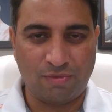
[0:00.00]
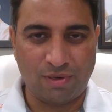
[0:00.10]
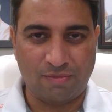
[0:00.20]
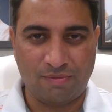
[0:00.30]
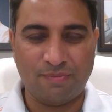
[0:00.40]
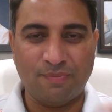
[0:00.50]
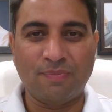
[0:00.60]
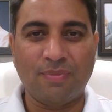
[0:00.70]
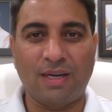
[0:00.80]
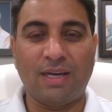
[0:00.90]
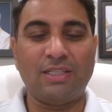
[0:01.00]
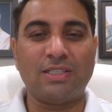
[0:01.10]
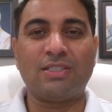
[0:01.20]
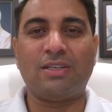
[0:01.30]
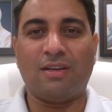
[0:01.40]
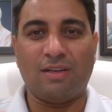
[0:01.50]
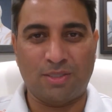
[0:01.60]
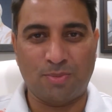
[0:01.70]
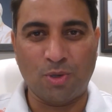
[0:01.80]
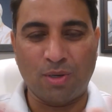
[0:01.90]
of love that I just
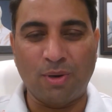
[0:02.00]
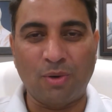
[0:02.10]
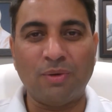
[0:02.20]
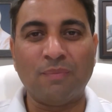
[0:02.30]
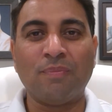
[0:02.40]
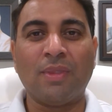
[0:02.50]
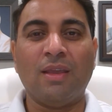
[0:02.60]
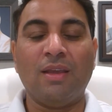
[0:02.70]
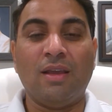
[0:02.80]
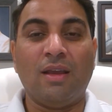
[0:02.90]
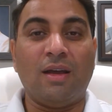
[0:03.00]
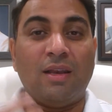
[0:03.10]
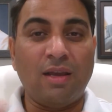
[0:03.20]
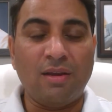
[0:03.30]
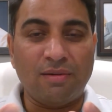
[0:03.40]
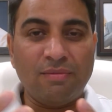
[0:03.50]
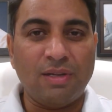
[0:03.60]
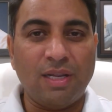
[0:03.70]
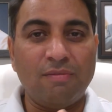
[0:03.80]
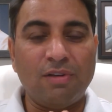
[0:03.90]
spoke about. A
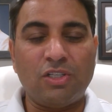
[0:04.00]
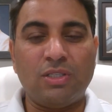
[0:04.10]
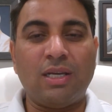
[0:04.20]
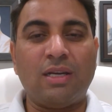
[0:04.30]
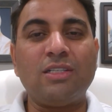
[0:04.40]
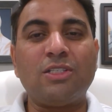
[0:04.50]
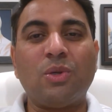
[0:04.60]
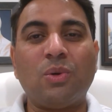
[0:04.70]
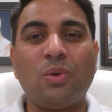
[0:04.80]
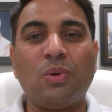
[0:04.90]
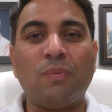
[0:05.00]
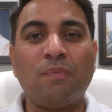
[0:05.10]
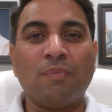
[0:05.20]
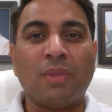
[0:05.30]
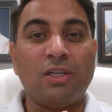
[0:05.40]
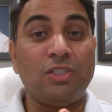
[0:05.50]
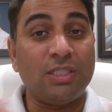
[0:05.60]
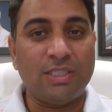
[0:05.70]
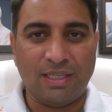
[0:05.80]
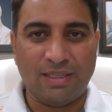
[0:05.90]
love in which there is no
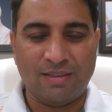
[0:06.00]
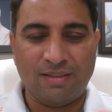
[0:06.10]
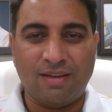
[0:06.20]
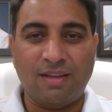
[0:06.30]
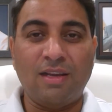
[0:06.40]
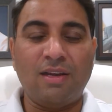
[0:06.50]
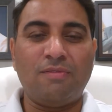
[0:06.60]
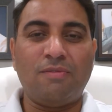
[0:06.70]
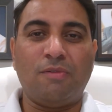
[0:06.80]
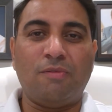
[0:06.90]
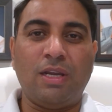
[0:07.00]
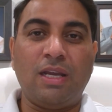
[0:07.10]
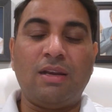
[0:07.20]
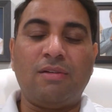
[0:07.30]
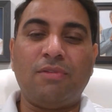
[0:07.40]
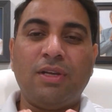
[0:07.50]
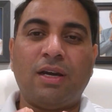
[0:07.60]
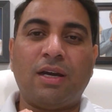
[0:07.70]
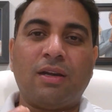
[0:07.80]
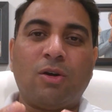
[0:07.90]
judging, a love where we
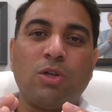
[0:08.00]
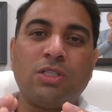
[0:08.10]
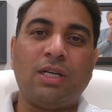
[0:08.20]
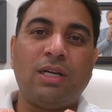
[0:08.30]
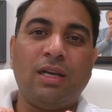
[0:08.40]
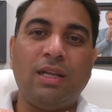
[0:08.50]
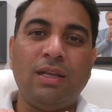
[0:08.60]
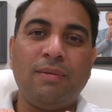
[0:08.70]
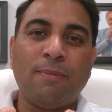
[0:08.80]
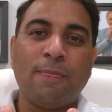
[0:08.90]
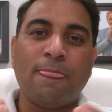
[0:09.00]
are constantly